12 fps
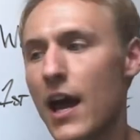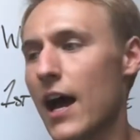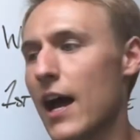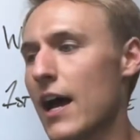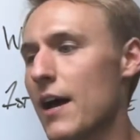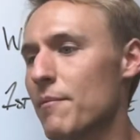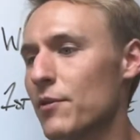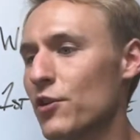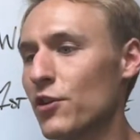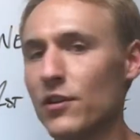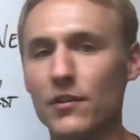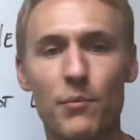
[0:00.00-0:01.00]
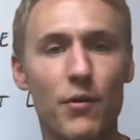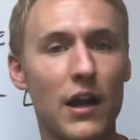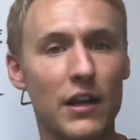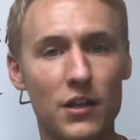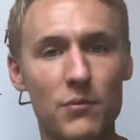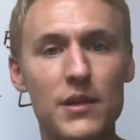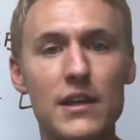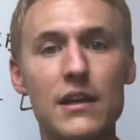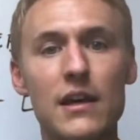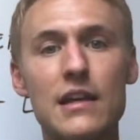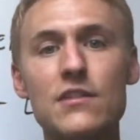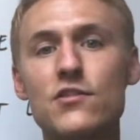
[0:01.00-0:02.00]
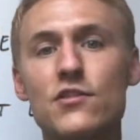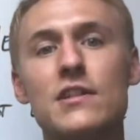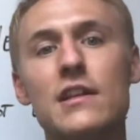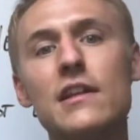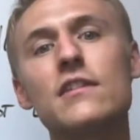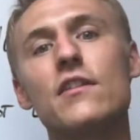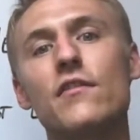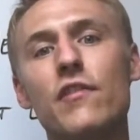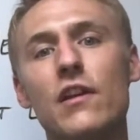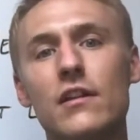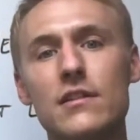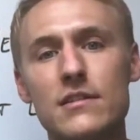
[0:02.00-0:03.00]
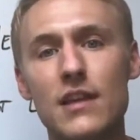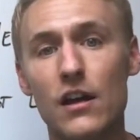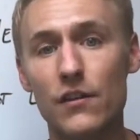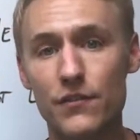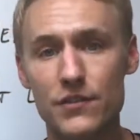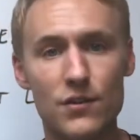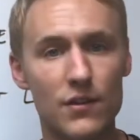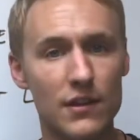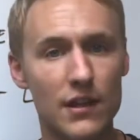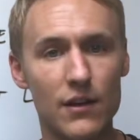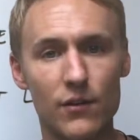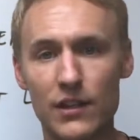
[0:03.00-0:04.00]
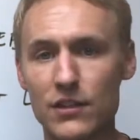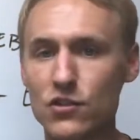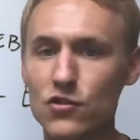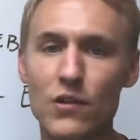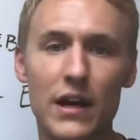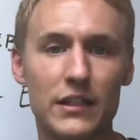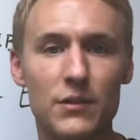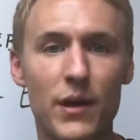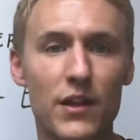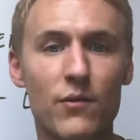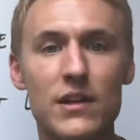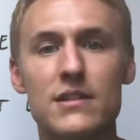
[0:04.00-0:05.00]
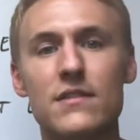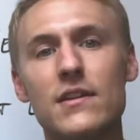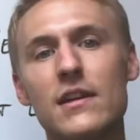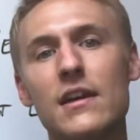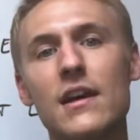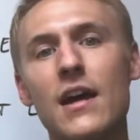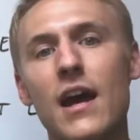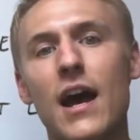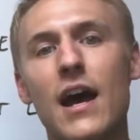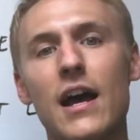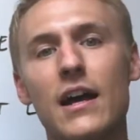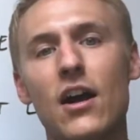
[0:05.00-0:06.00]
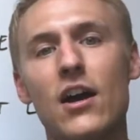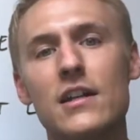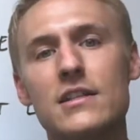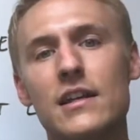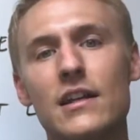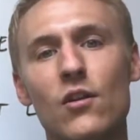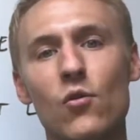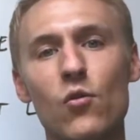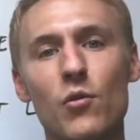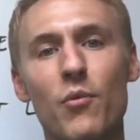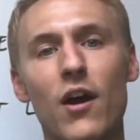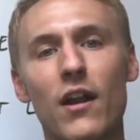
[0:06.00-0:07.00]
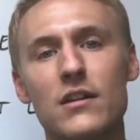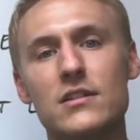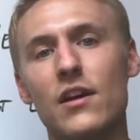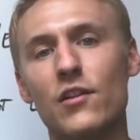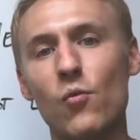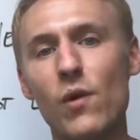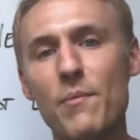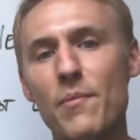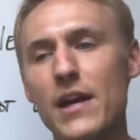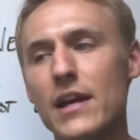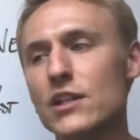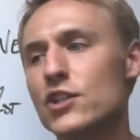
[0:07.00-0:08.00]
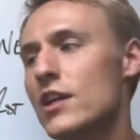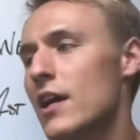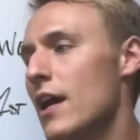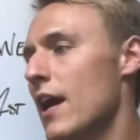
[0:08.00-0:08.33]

The product could be inserted into the funnel itself so that they don't get distracted by the rest of the content or products on the web page.